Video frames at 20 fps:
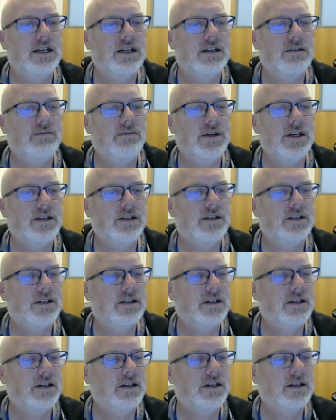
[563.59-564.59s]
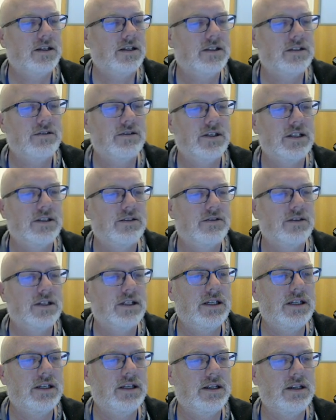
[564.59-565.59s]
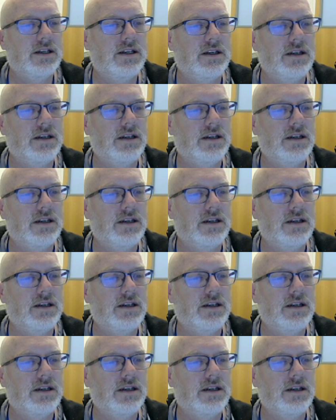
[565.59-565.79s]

NPR 2020.